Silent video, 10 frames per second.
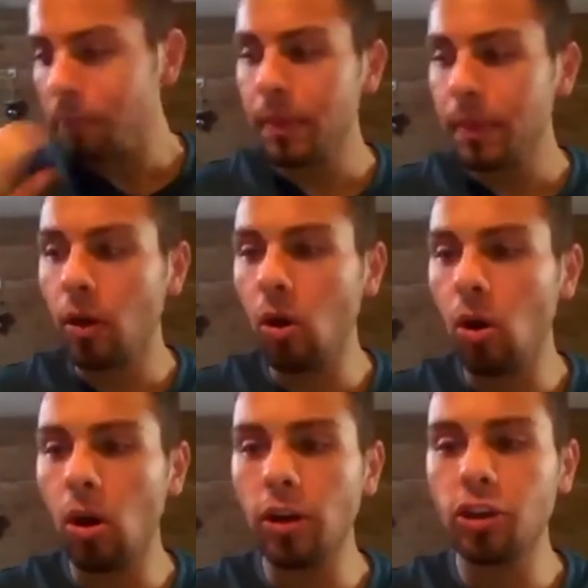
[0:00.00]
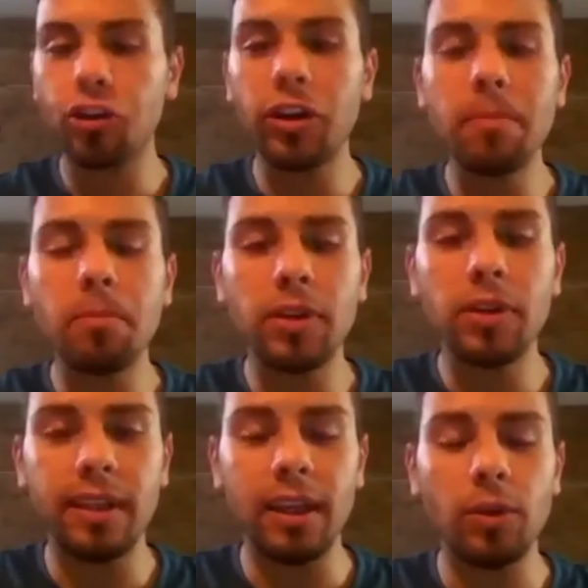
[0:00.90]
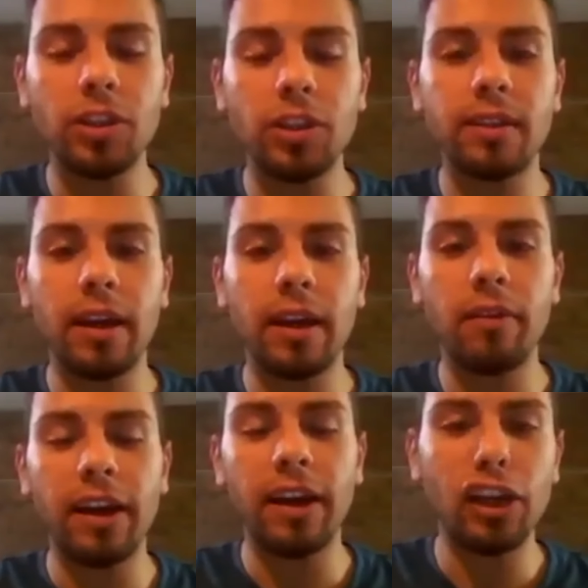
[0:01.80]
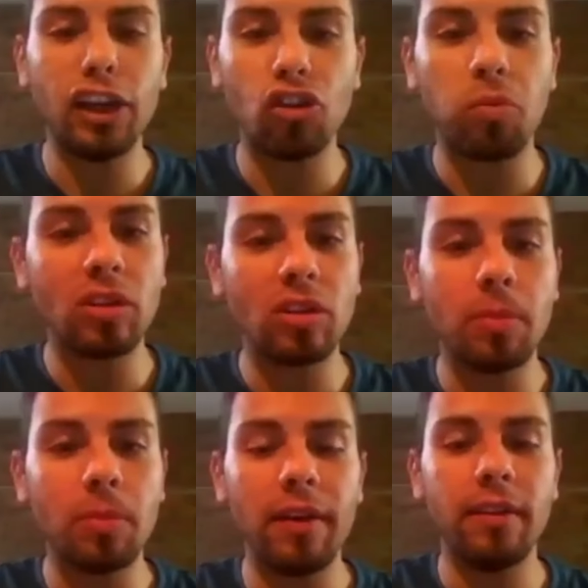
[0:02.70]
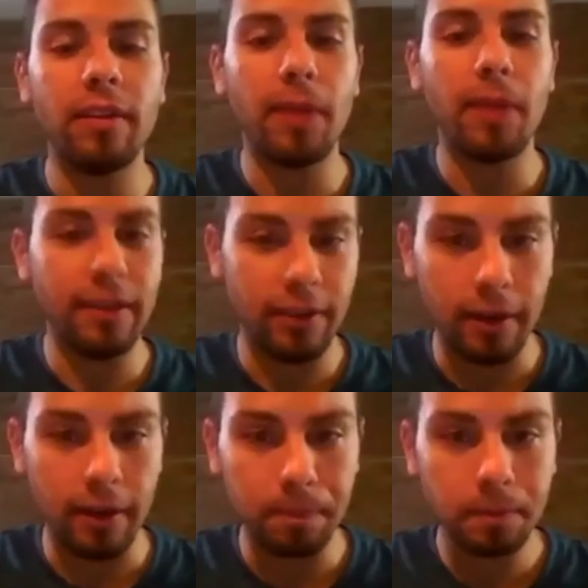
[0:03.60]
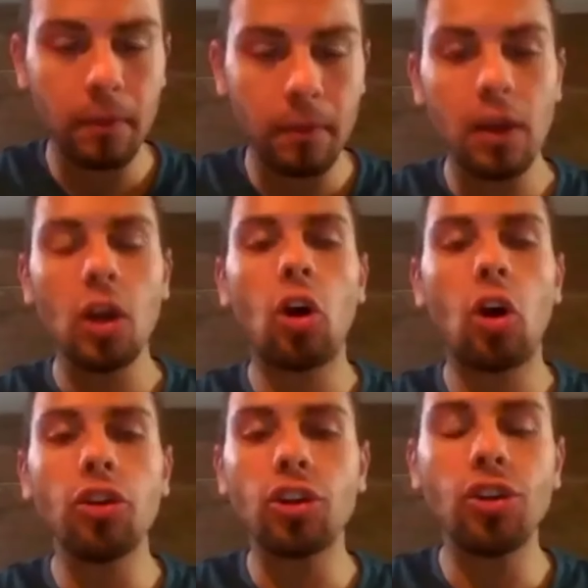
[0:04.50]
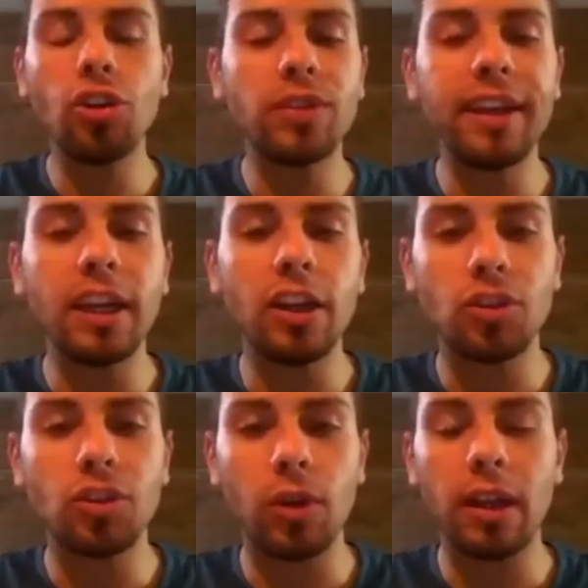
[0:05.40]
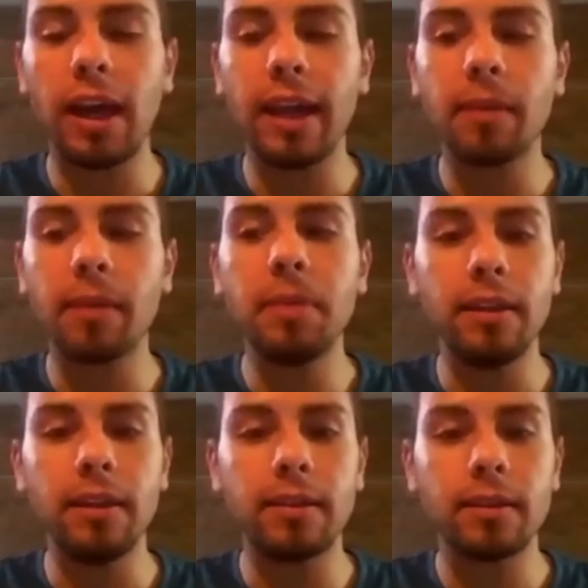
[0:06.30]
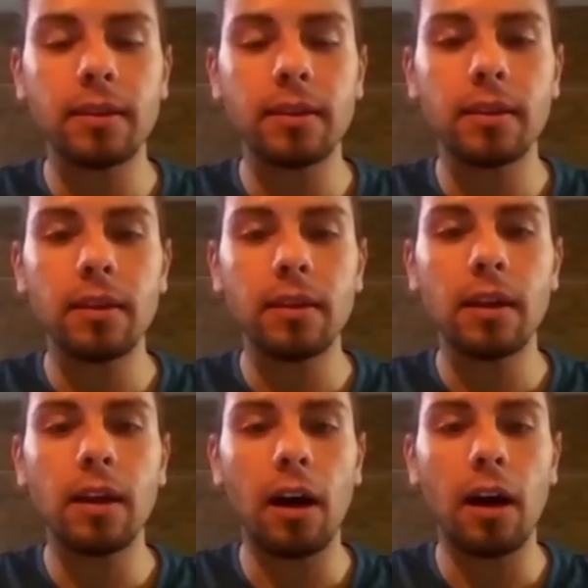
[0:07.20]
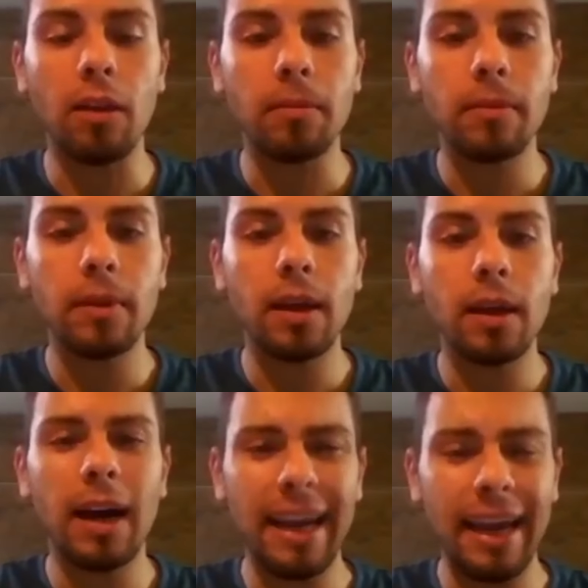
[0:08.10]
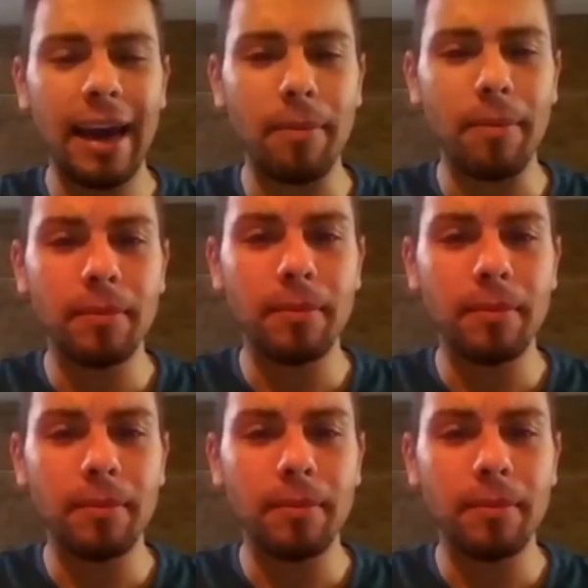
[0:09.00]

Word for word: Or Shreem Brzee, which is a financial prosperity mantra. Or you could use an English word like peace, calm, I am,